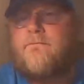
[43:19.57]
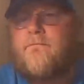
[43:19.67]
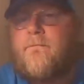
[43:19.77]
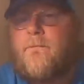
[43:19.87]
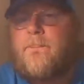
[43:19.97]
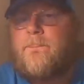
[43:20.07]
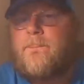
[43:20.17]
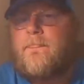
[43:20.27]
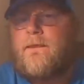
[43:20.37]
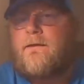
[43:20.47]

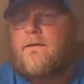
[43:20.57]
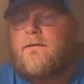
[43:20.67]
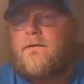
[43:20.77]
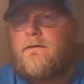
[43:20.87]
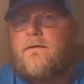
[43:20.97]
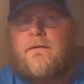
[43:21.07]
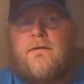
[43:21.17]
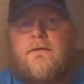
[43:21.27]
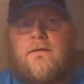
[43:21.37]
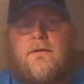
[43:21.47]
(no one is talking)